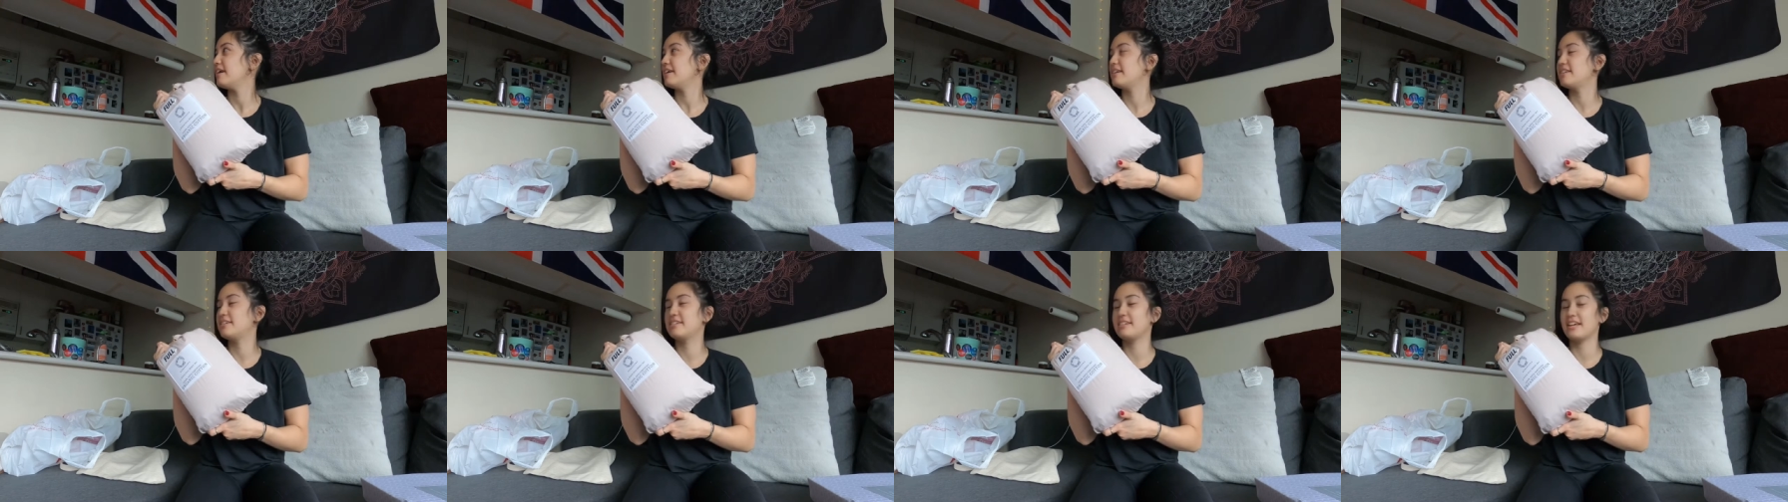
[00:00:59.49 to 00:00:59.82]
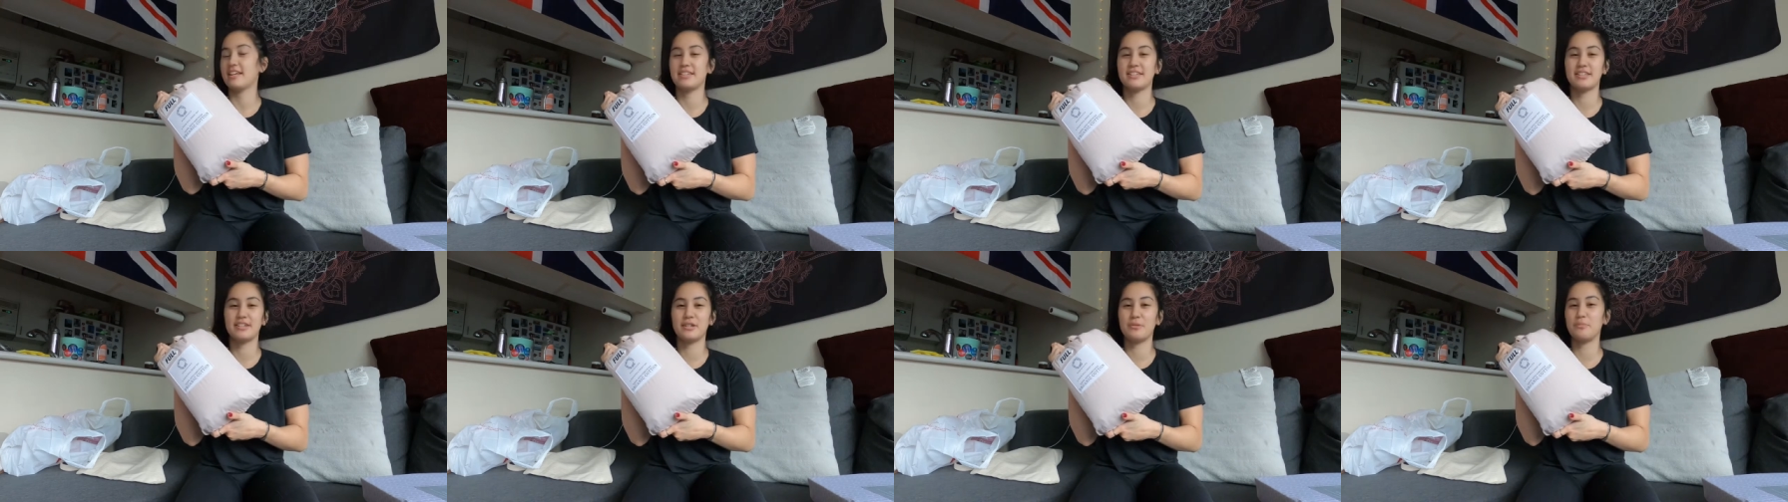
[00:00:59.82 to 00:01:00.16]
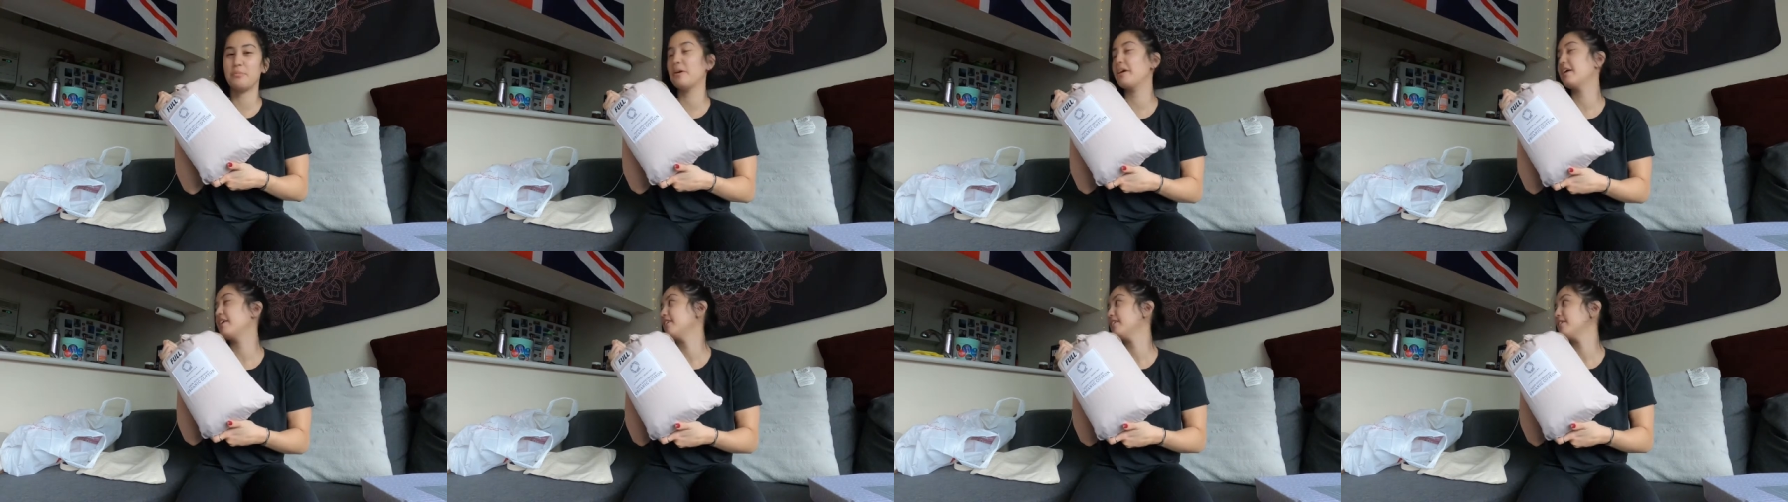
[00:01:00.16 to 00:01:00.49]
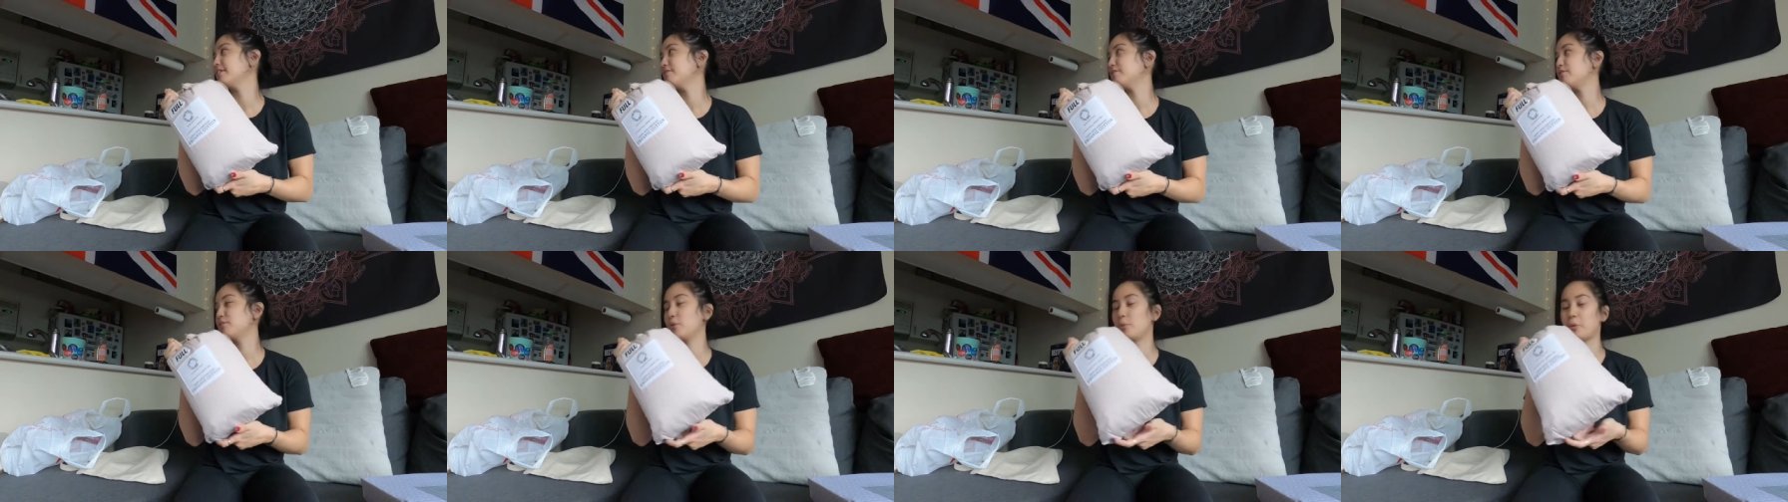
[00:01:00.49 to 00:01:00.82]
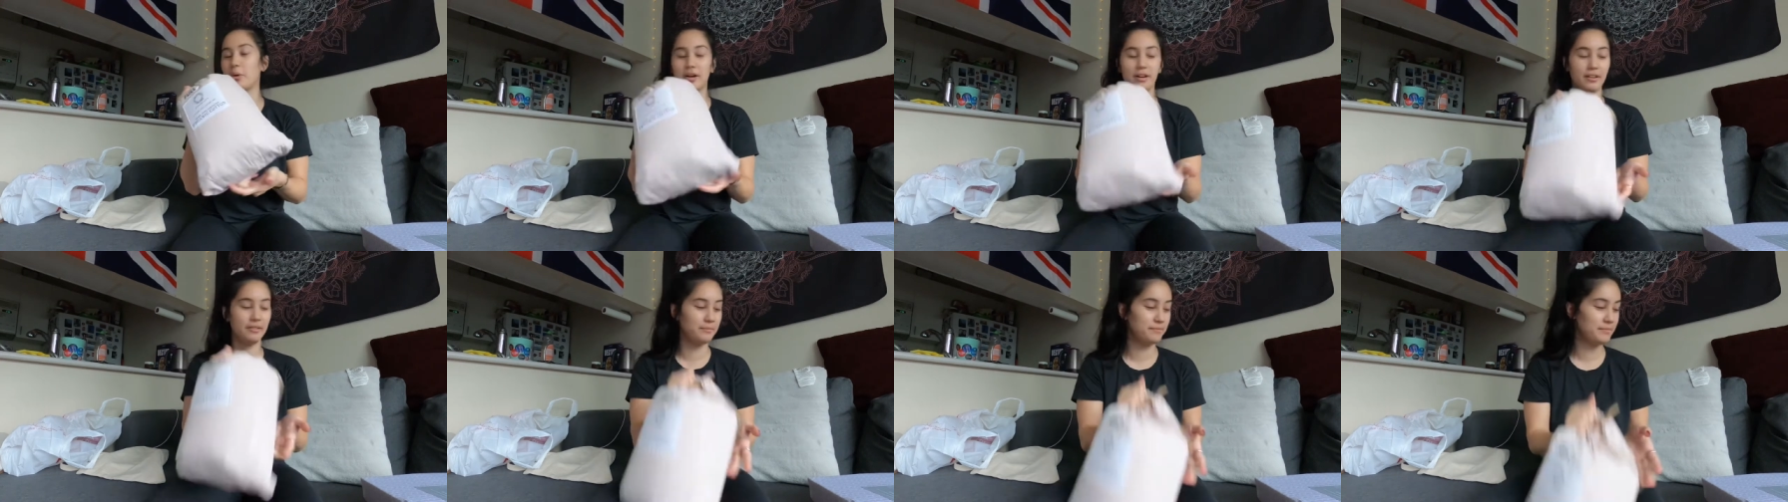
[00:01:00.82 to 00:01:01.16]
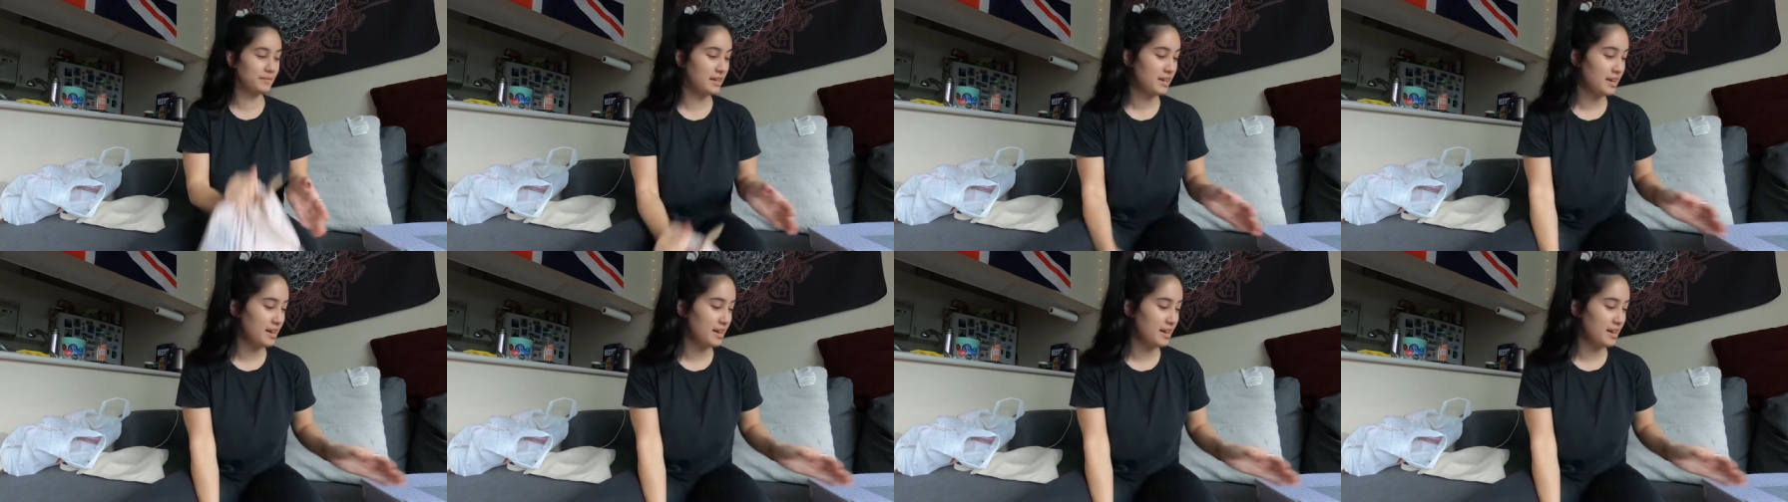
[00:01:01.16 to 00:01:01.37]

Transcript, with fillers: a dusty pink, if you will.